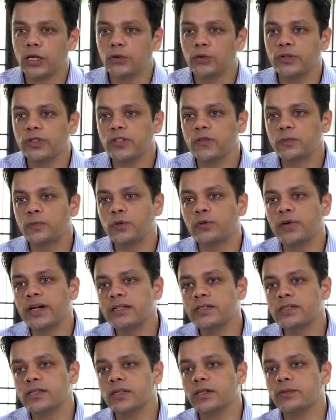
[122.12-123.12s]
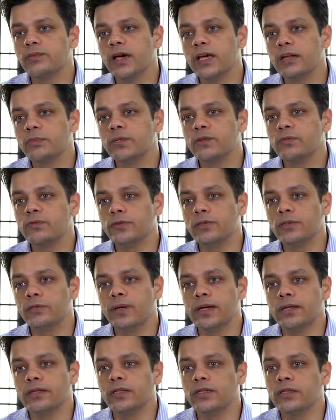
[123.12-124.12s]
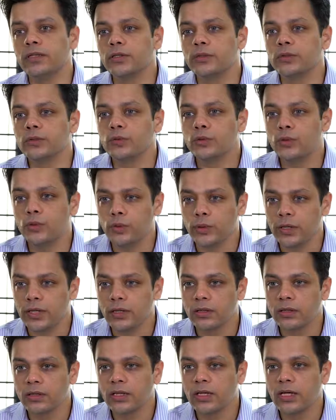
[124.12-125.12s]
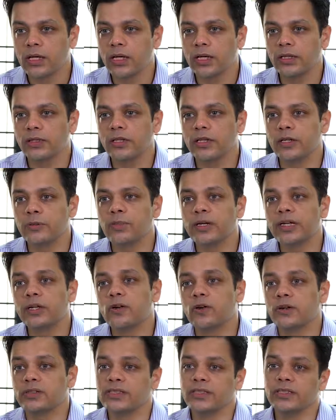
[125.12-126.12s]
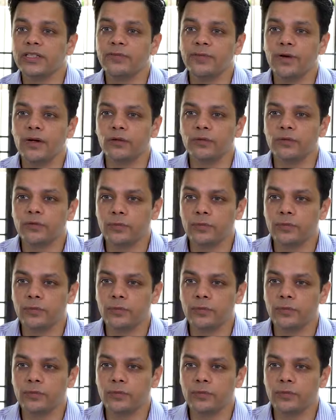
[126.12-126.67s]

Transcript: Now this provides an environment for the bacteria to grow in and thereby causing the foul